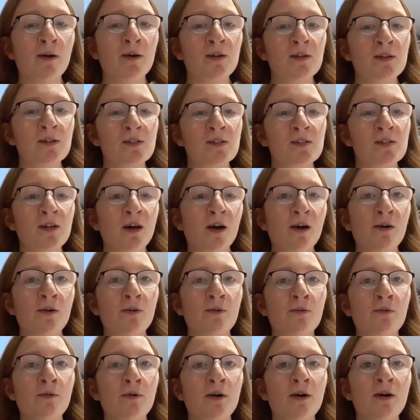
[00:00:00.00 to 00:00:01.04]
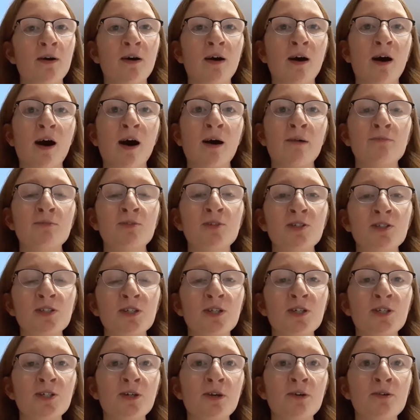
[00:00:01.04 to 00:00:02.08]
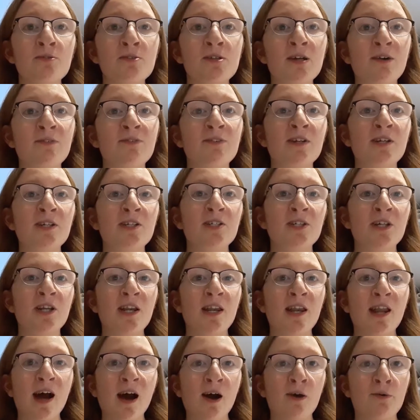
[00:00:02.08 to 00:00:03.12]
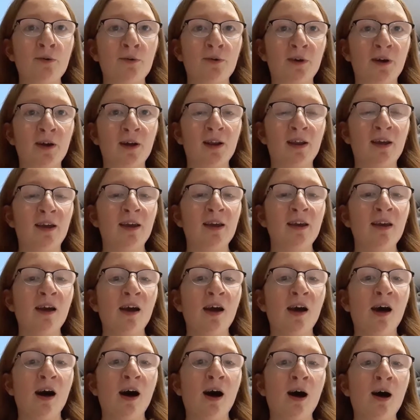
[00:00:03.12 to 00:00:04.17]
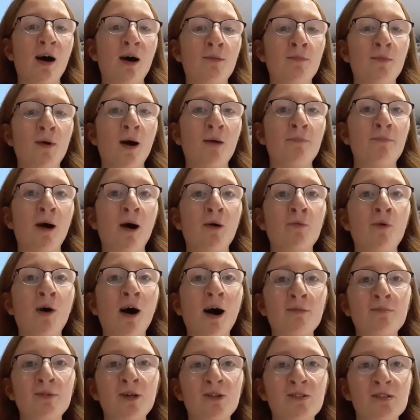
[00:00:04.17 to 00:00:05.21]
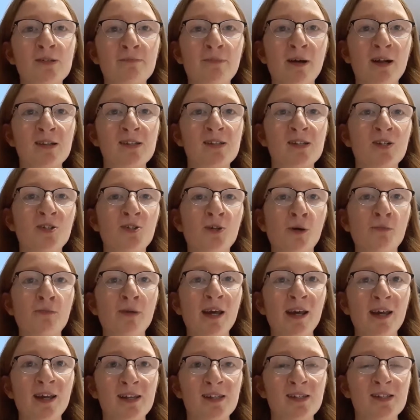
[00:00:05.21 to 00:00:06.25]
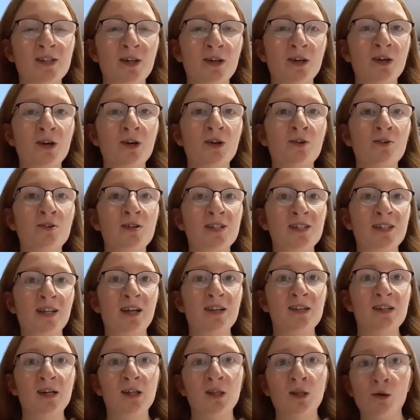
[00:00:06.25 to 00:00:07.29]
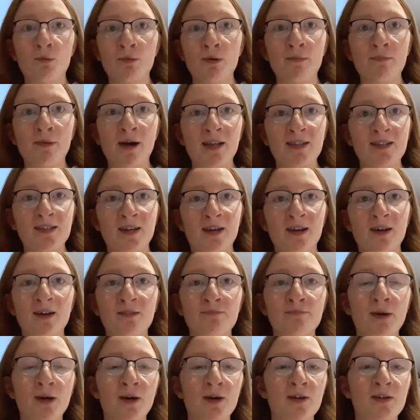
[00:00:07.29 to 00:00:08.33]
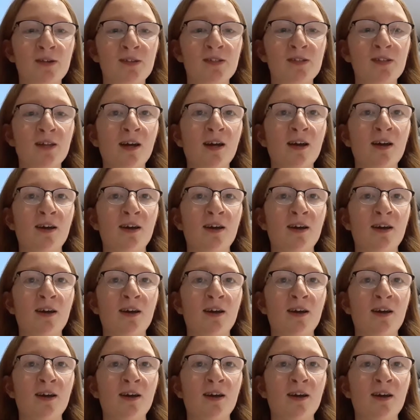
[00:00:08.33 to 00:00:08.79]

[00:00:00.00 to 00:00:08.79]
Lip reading: So I'm just going to show you a definition now quickly about what amniotic band syndrome is, so you can understand it a little bit better, because